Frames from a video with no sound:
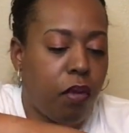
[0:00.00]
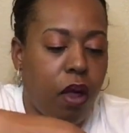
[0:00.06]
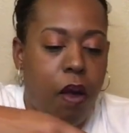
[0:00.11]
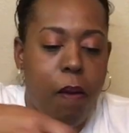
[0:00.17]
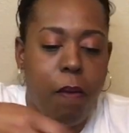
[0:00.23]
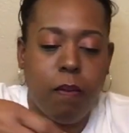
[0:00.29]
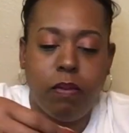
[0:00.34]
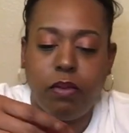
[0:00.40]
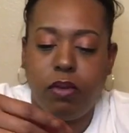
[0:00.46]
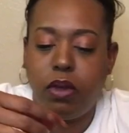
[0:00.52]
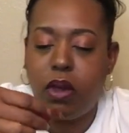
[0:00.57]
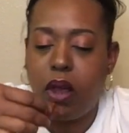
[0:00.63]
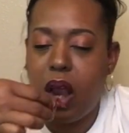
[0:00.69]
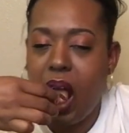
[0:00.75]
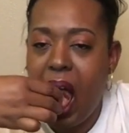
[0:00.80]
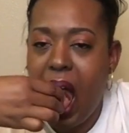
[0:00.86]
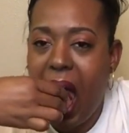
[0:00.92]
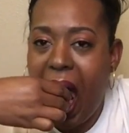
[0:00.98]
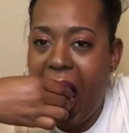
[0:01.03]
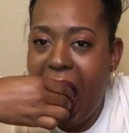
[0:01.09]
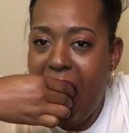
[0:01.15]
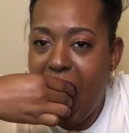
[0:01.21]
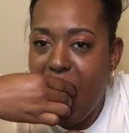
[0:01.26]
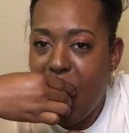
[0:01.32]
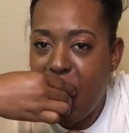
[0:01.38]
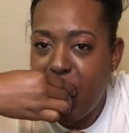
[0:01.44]

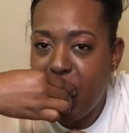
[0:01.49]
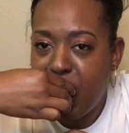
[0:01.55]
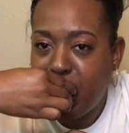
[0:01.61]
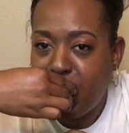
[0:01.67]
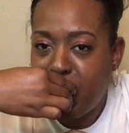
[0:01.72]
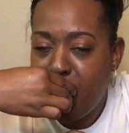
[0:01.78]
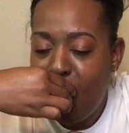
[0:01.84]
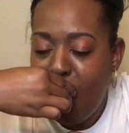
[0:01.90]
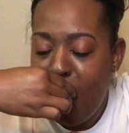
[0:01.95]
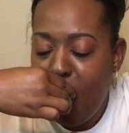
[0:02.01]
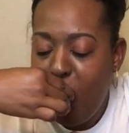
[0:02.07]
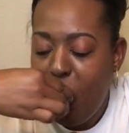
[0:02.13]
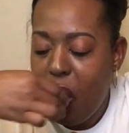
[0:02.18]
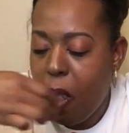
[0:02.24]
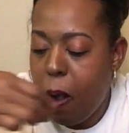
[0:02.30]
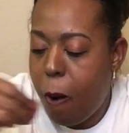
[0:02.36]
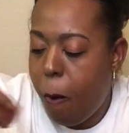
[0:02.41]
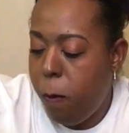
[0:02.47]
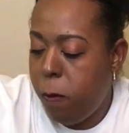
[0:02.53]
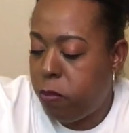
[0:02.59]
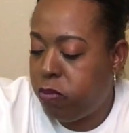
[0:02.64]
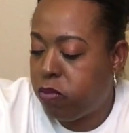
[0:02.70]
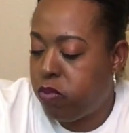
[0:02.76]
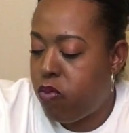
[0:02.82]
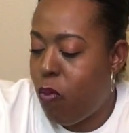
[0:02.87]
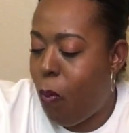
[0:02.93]

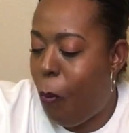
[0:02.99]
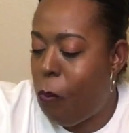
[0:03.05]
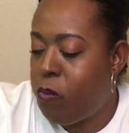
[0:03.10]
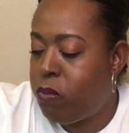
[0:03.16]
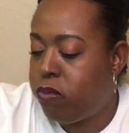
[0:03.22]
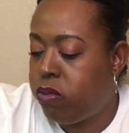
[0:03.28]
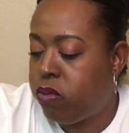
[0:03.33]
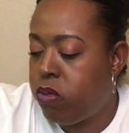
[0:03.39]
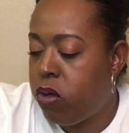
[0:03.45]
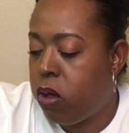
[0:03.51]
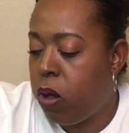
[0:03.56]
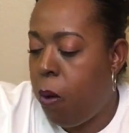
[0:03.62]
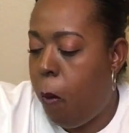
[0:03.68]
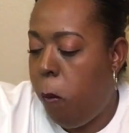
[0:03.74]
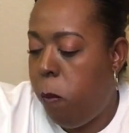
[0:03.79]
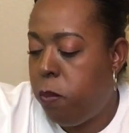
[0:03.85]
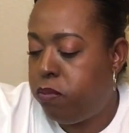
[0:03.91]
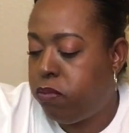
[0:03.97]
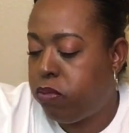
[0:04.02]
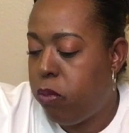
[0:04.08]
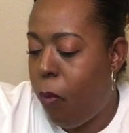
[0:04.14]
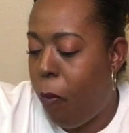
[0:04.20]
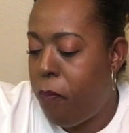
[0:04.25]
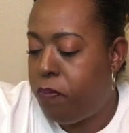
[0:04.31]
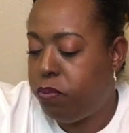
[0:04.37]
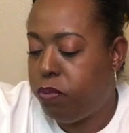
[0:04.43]

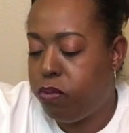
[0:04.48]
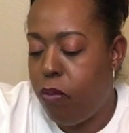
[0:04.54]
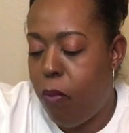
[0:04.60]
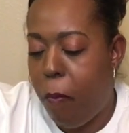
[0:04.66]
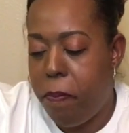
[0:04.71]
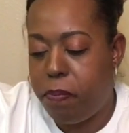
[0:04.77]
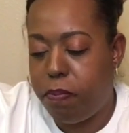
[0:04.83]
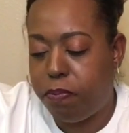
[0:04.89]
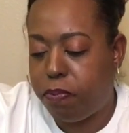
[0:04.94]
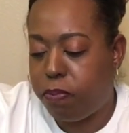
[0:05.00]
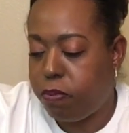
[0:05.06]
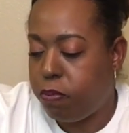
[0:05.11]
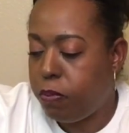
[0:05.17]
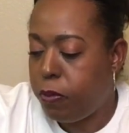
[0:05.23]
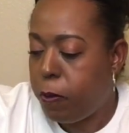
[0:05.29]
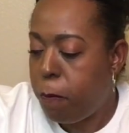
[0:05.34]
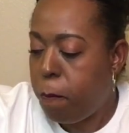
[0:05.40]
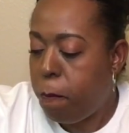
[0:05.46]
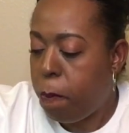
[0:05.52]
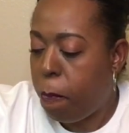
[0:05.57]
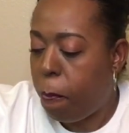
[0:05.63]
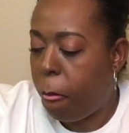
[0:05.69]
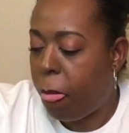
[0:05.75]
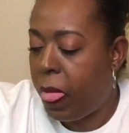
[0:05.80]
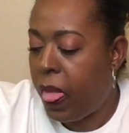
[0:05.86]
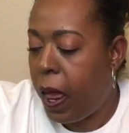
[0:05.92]
Nobody speaks.